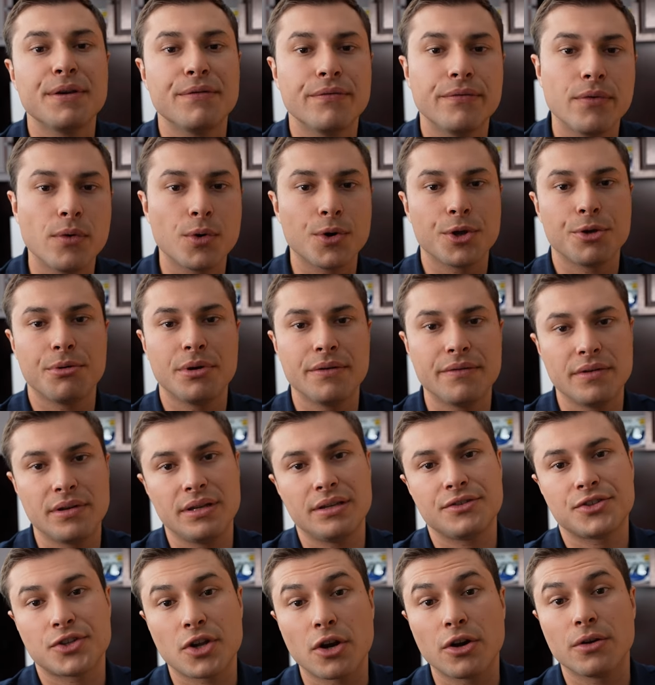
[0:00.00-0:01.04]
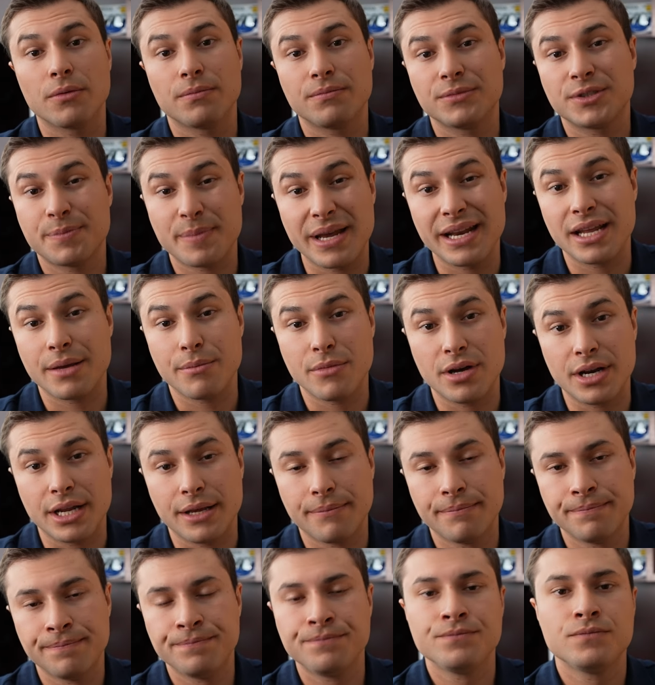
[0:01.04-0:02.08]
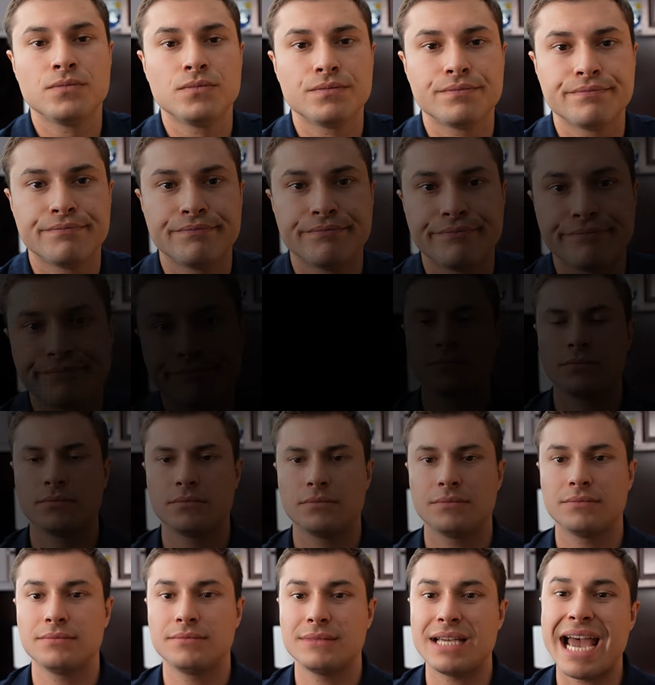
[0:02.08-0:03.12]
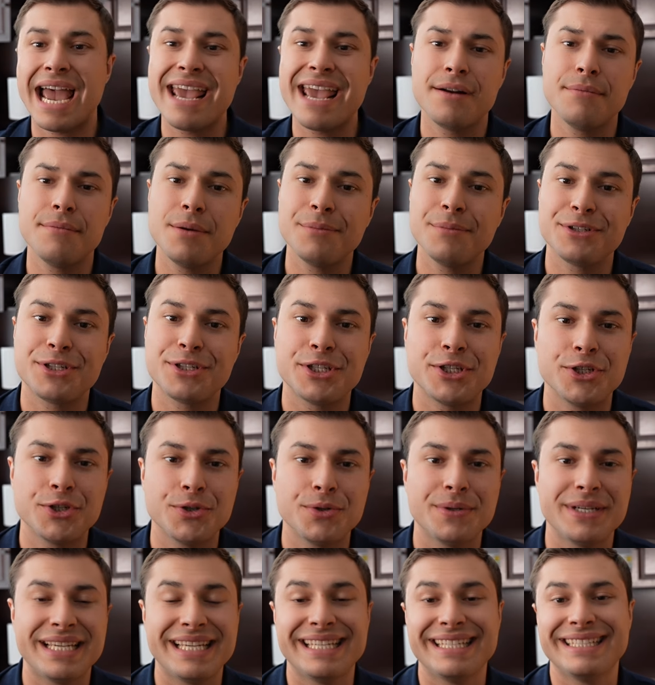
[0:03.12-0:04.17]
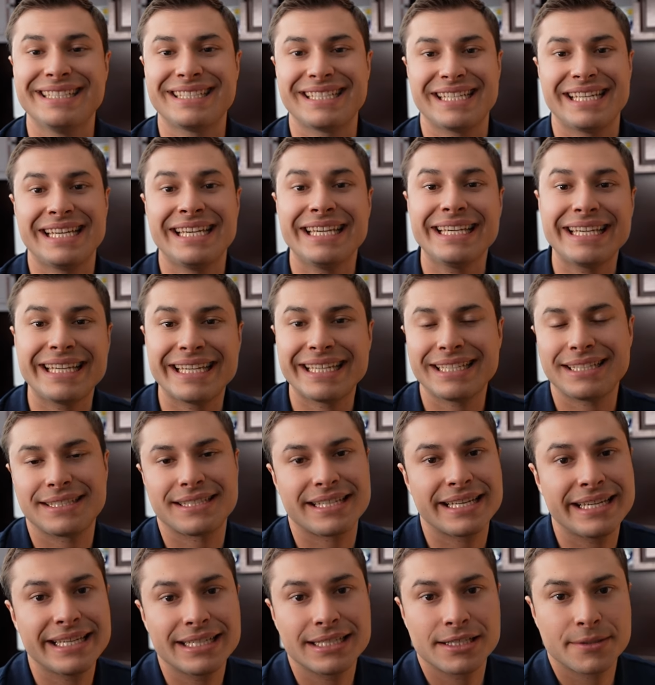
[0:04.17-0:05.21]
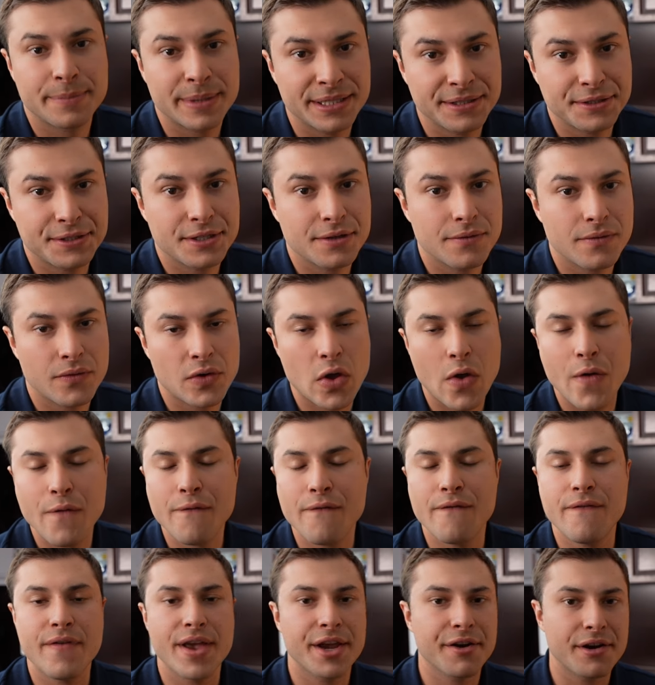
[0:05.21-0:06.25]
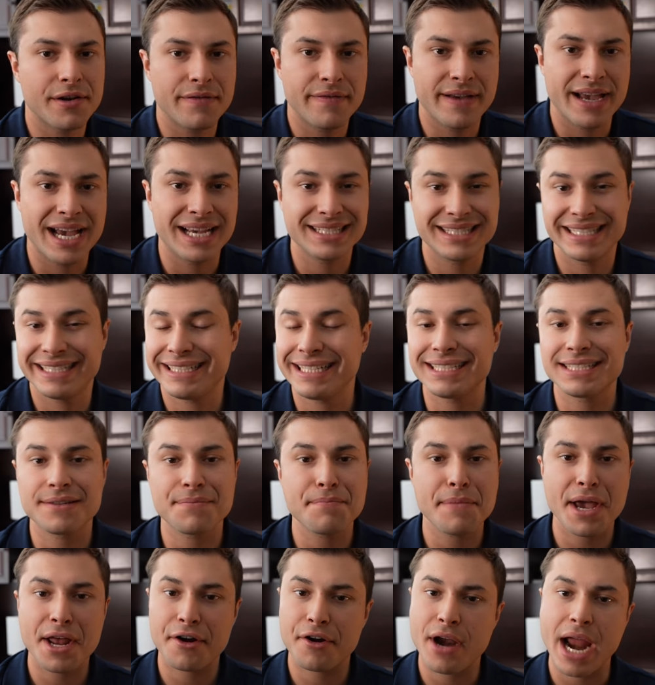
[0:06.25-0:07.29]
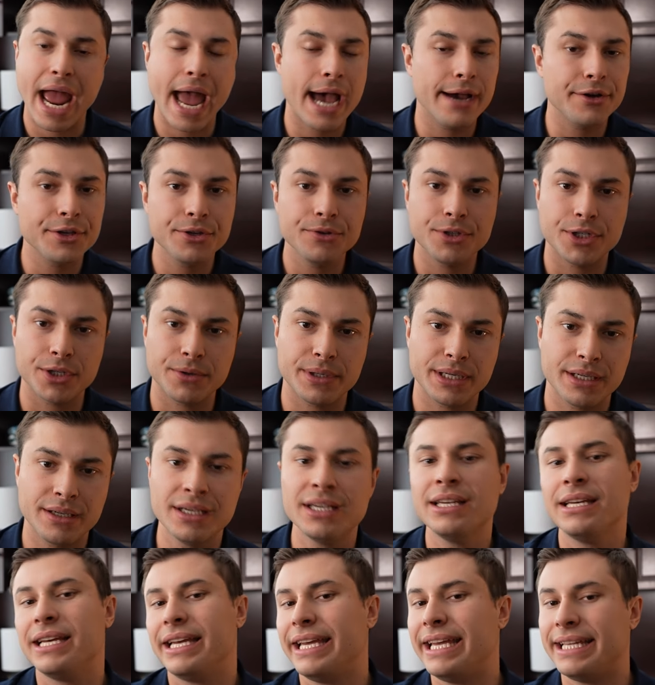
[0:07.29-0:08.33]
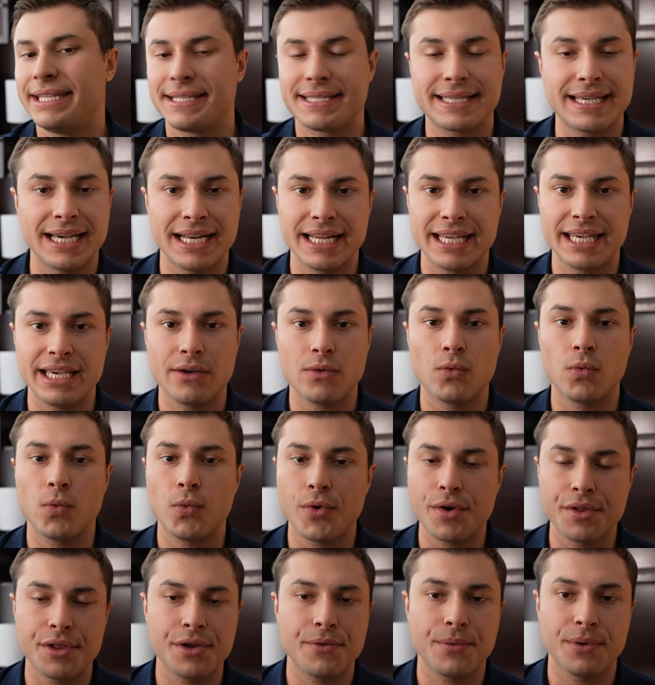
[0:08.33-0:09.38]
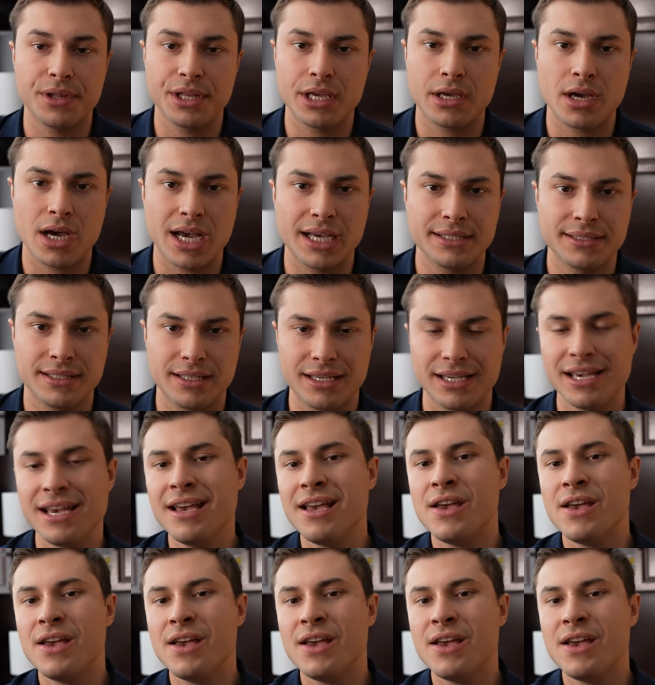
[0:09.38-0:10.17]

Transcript: before you even start spending money. Item number 2 is it gets expensive very fast. It doesn't matter how you do it, it's gonna get really, really costly.